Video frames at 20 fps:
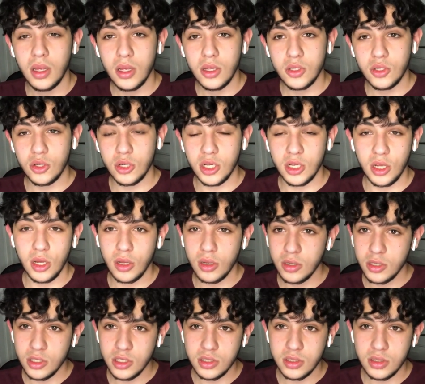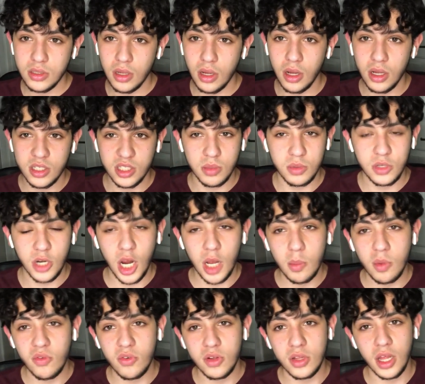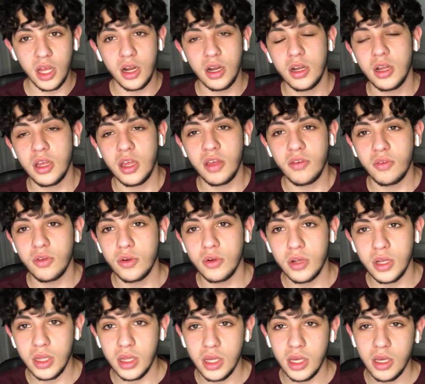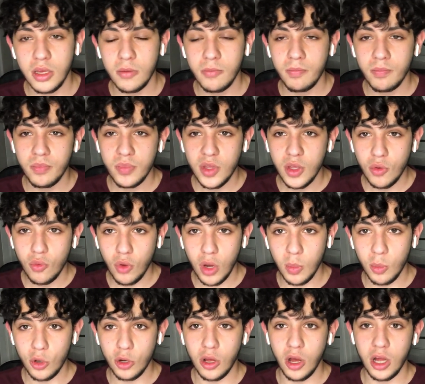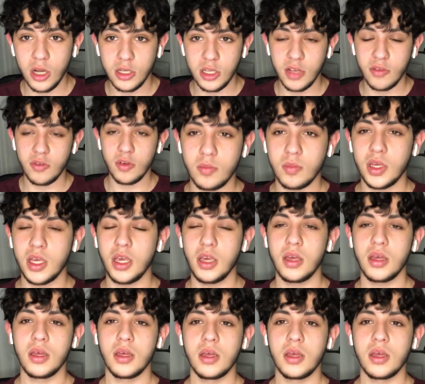So yeah, just subscribe over there if you really want more content me.